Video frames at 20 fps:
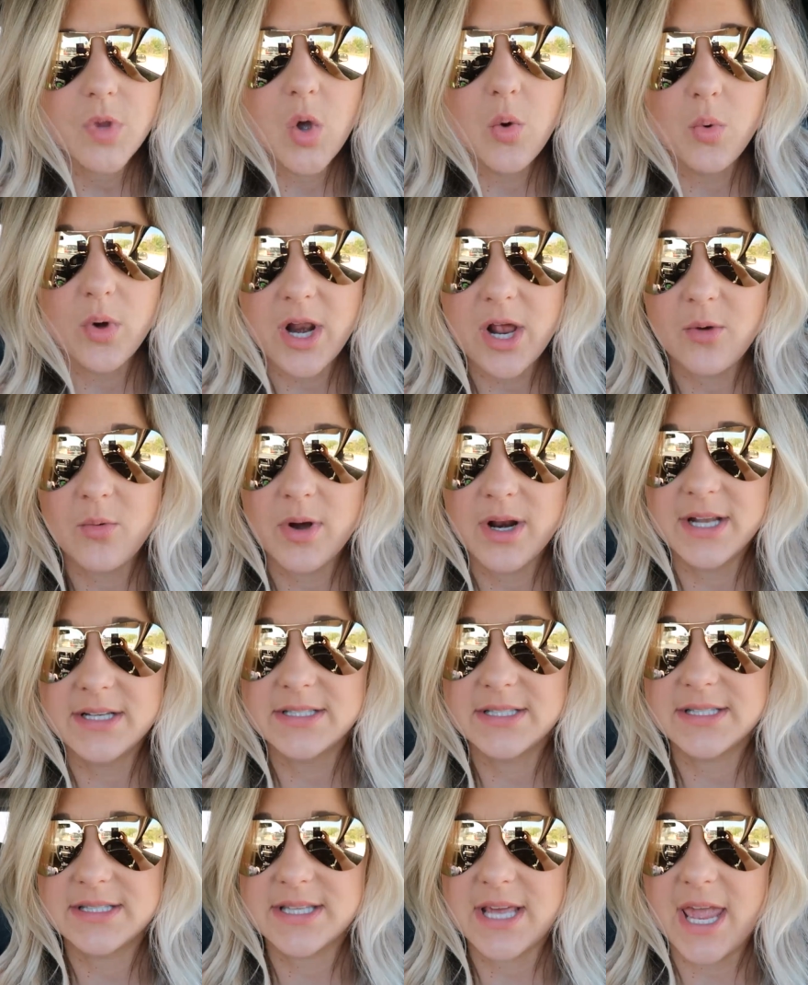What I wanted
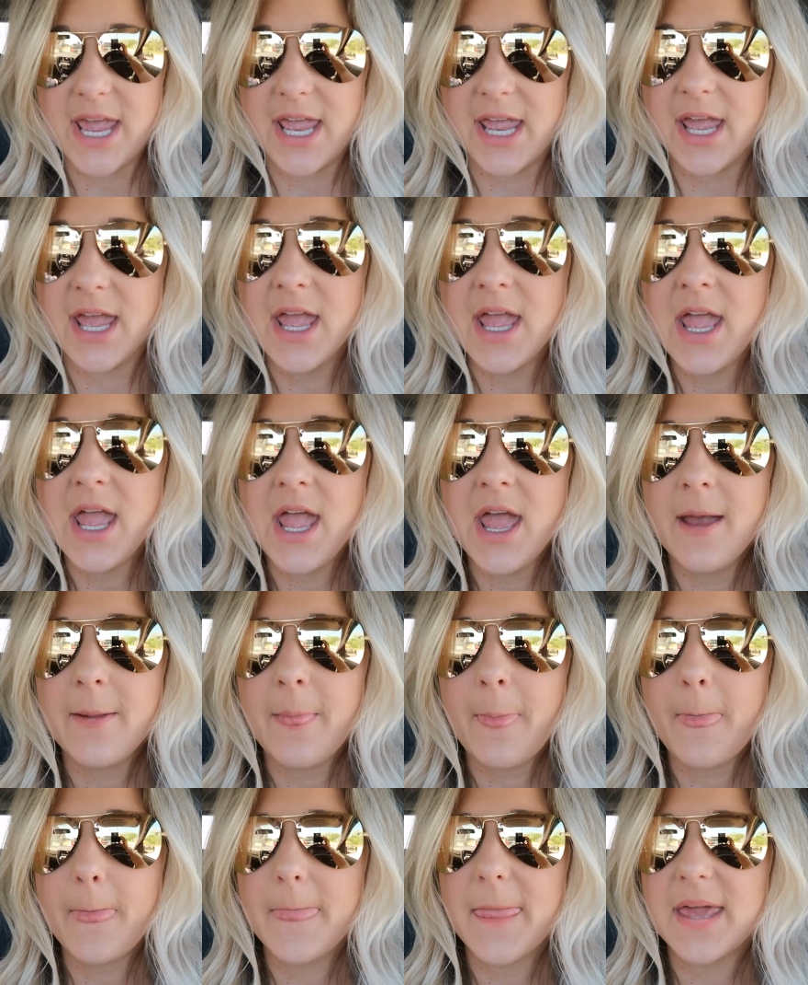to say
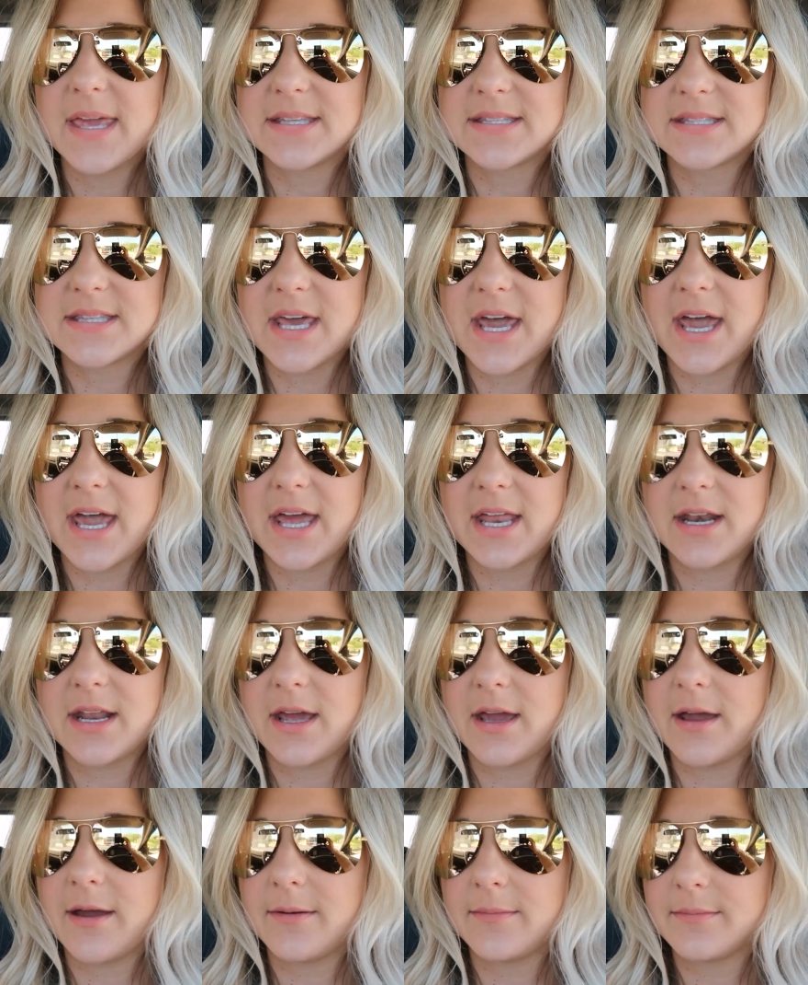is that,
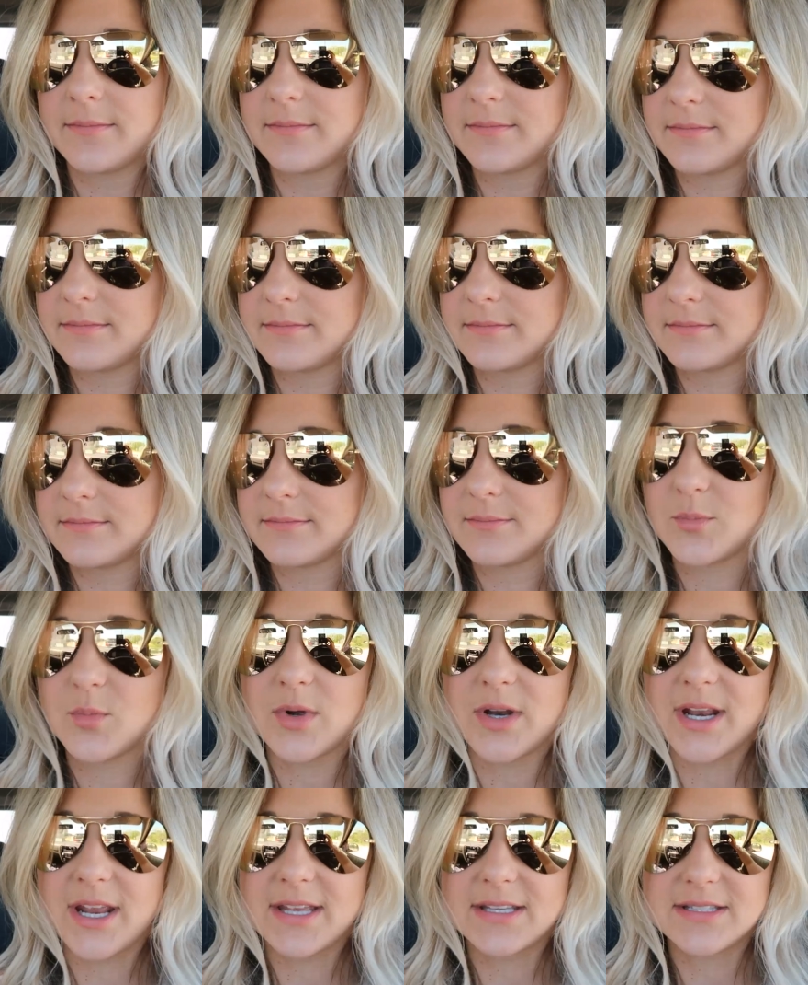I'm
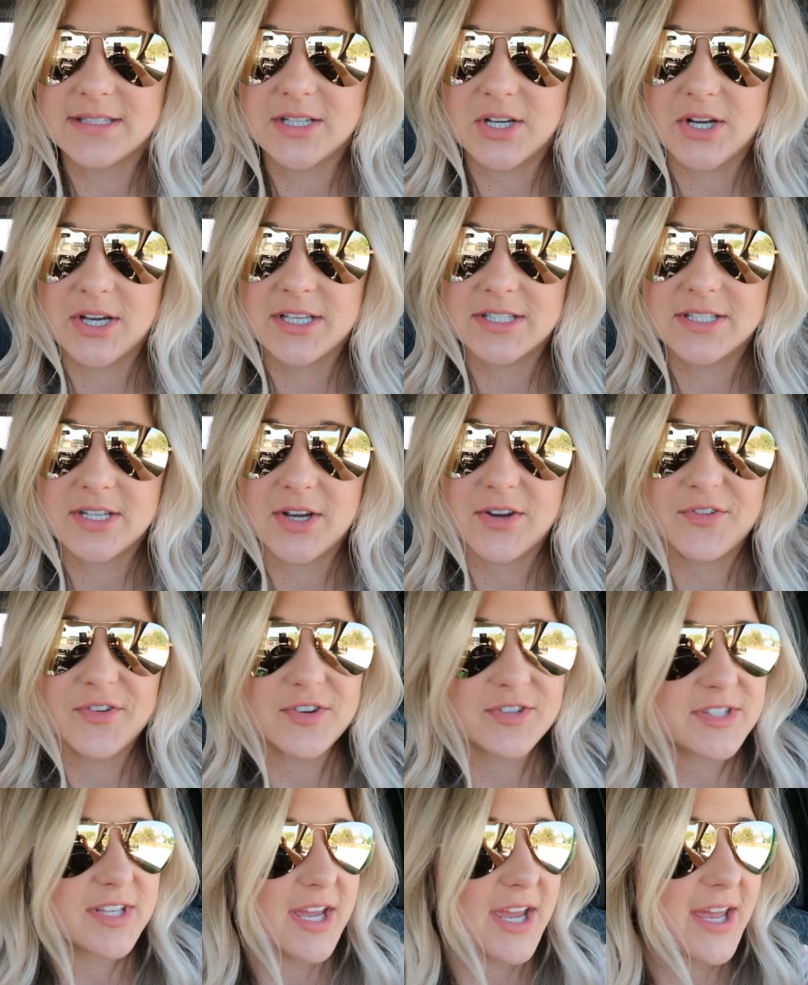gonna get serious here for
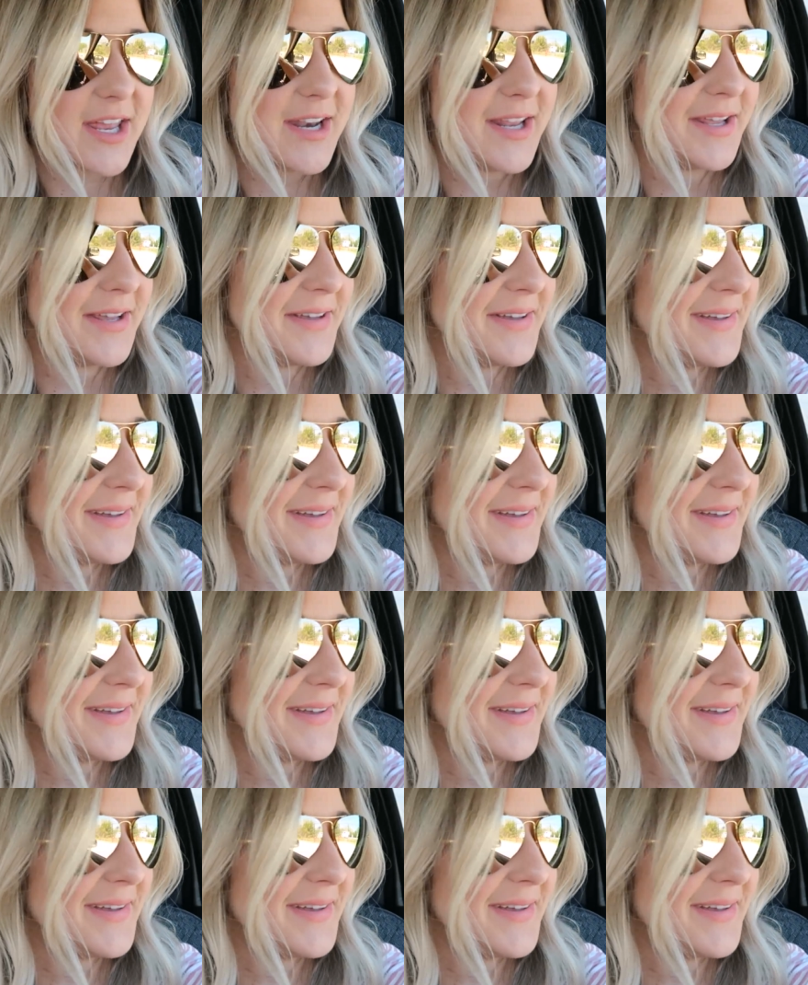a second.